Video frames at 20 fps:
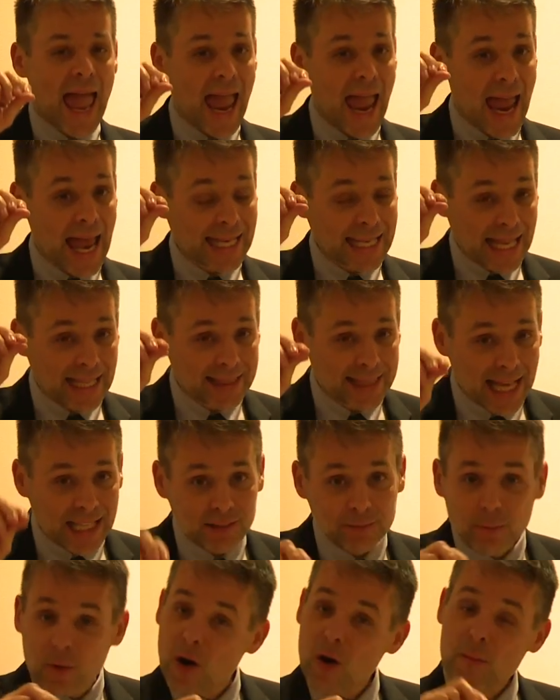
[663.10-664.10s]
And at
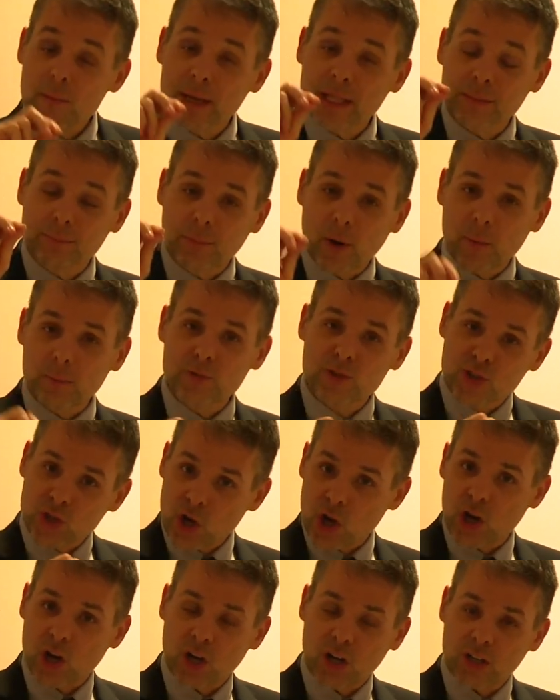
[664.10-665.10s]
that moment, Pope
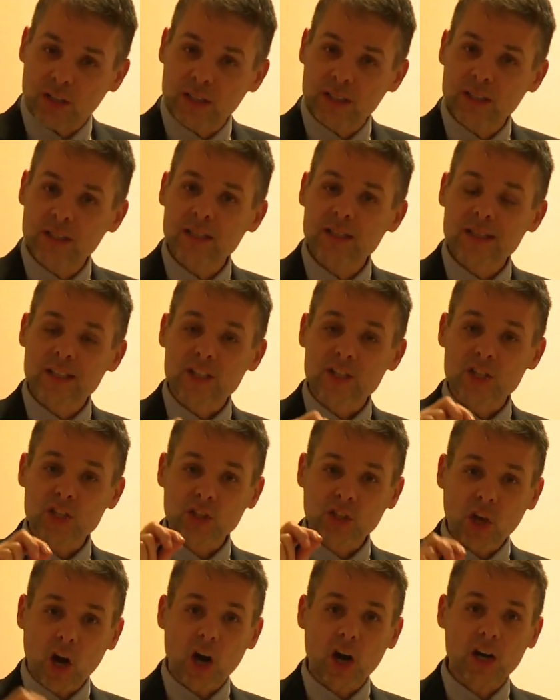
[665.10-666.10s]
John
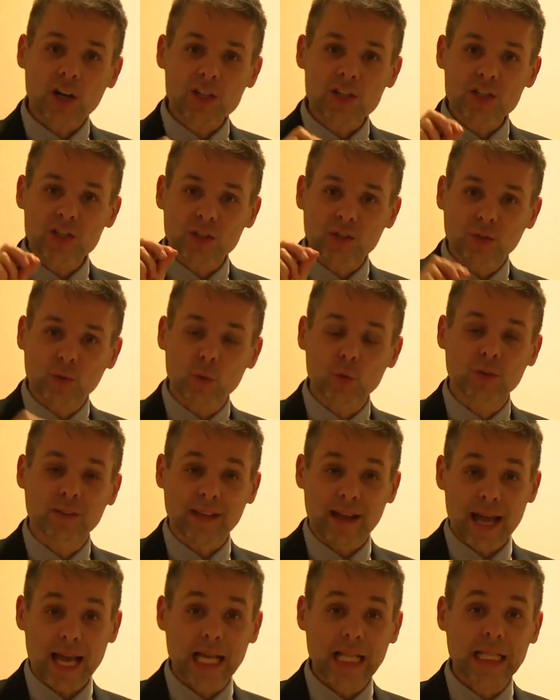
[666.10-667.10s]
starts to
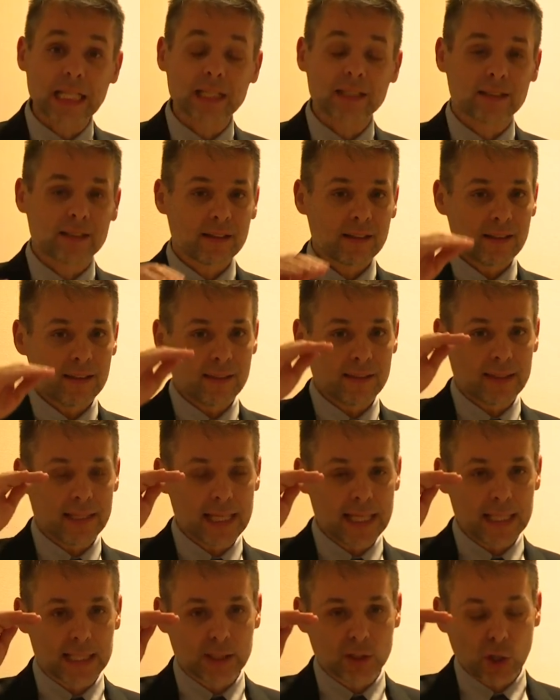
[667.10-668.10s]
tell
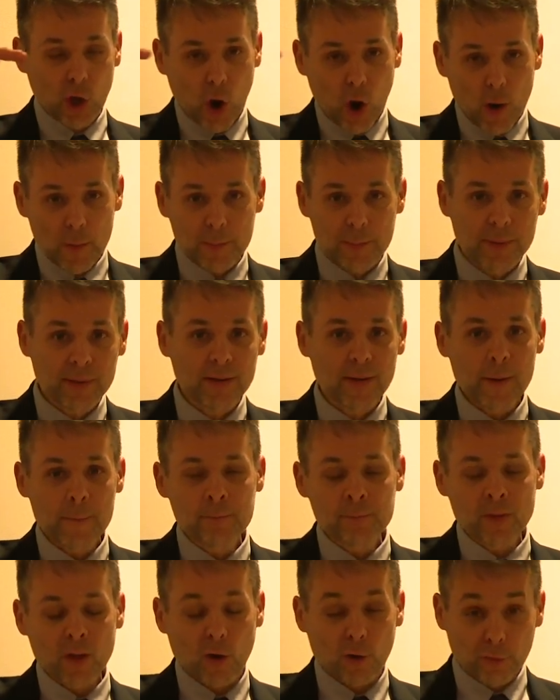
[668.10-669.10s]
the top
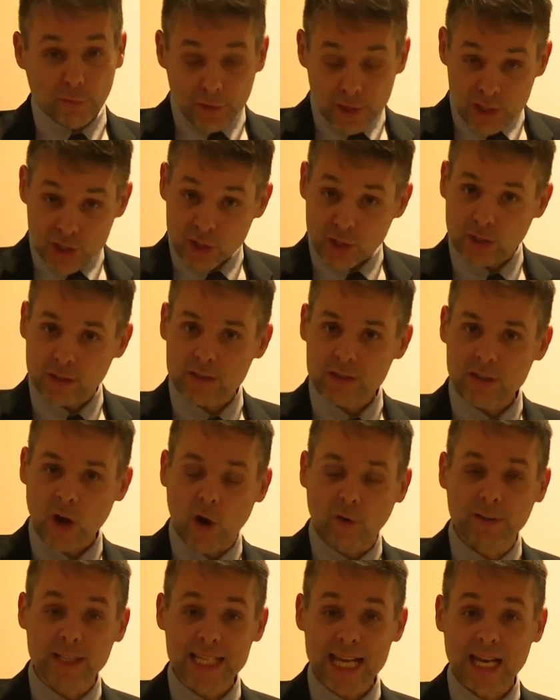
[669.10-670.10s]
officials
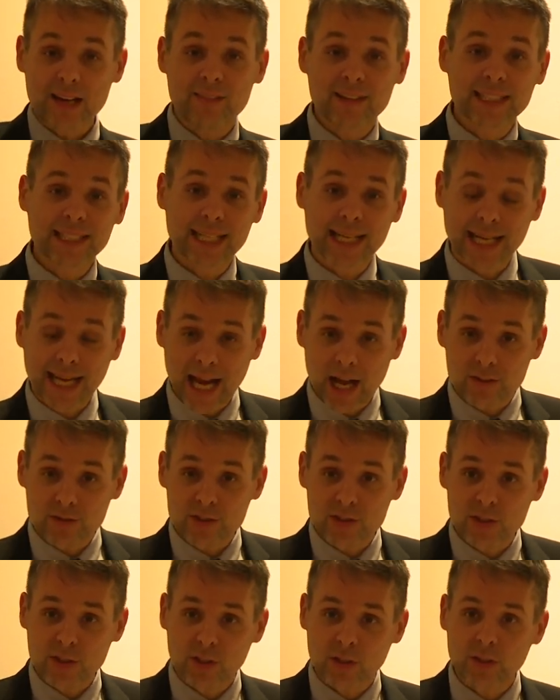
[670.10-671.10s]
of the Second Vatican
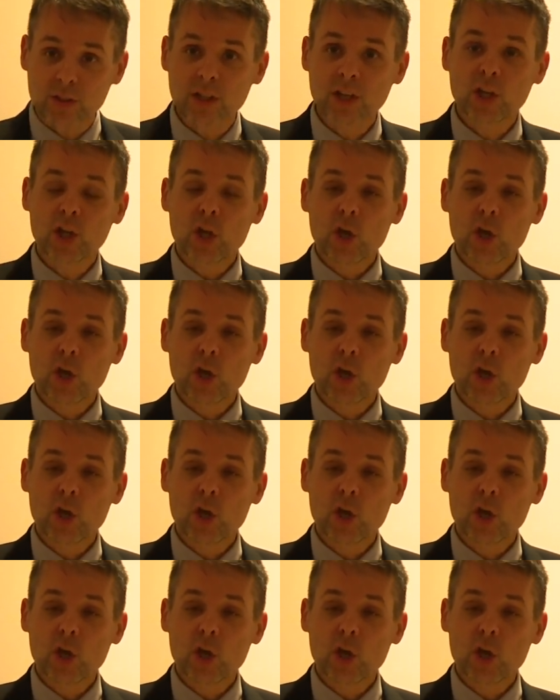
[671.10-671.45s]
Council